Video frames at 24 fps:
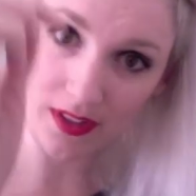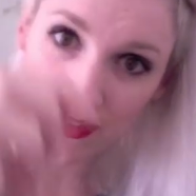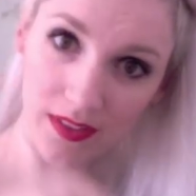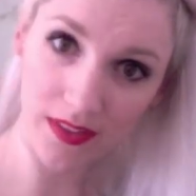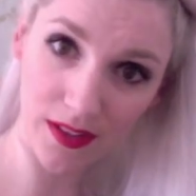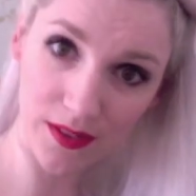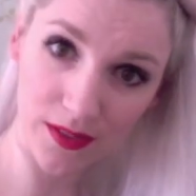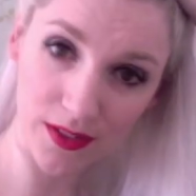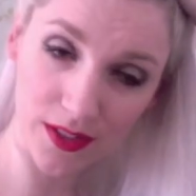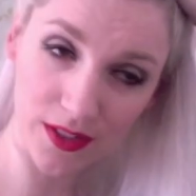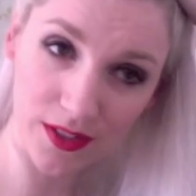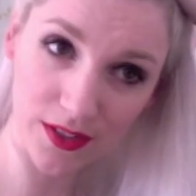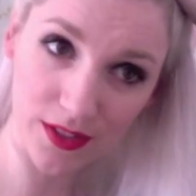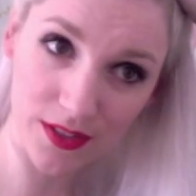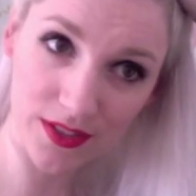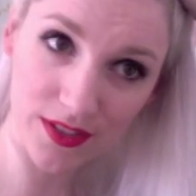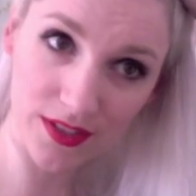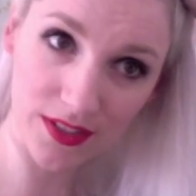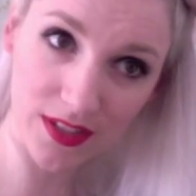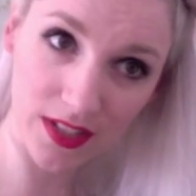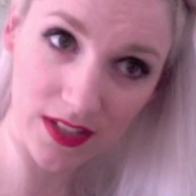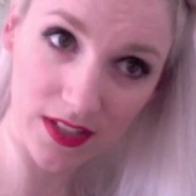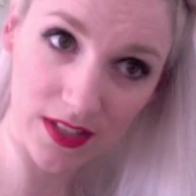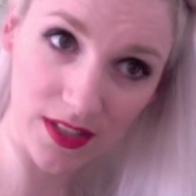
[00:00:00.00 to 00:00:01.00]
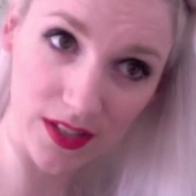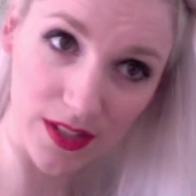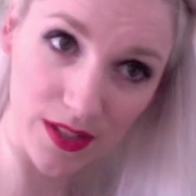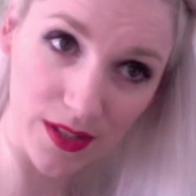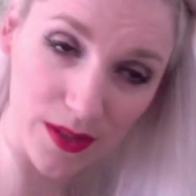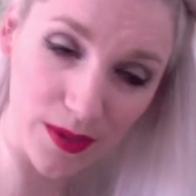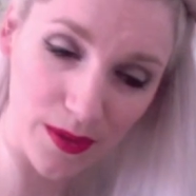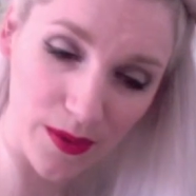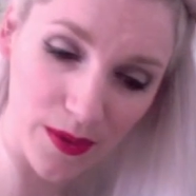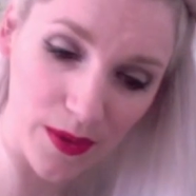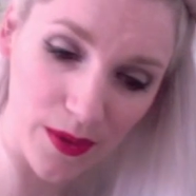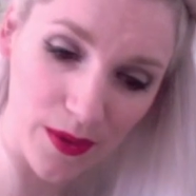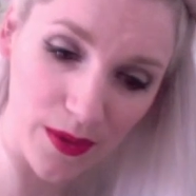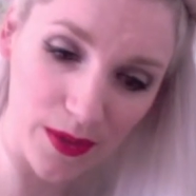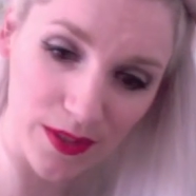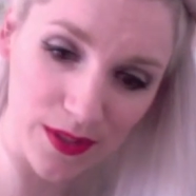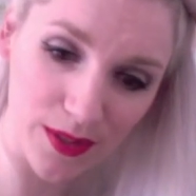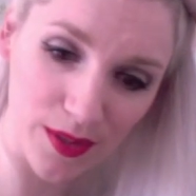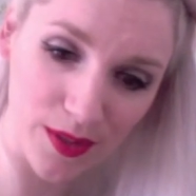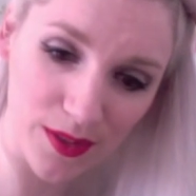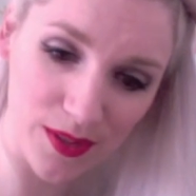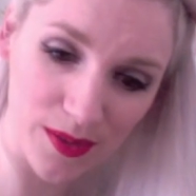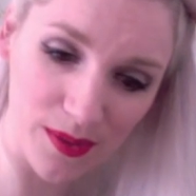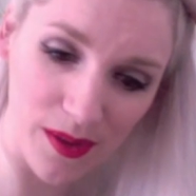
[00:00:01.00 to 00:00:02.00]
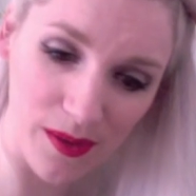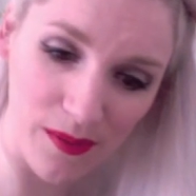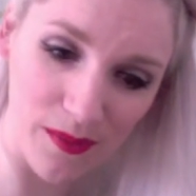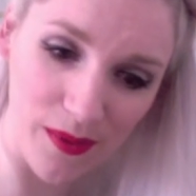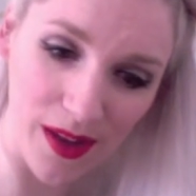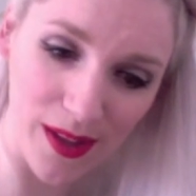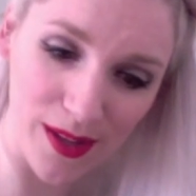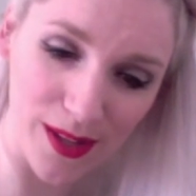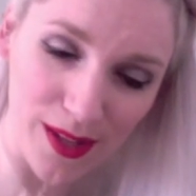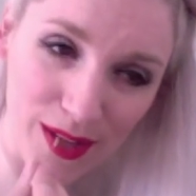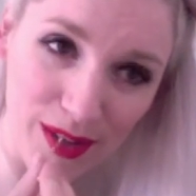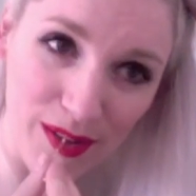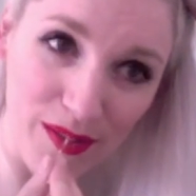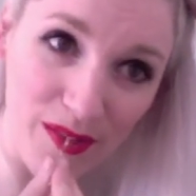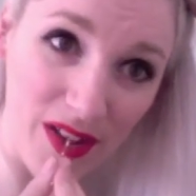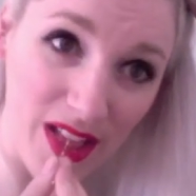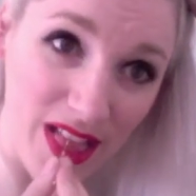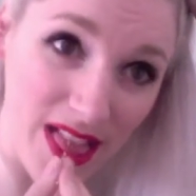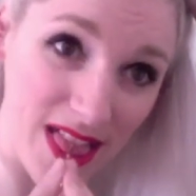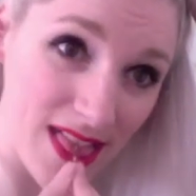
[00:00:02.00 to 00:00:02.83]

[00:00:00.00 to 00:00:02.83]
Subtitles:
And you just need to hold on to it while you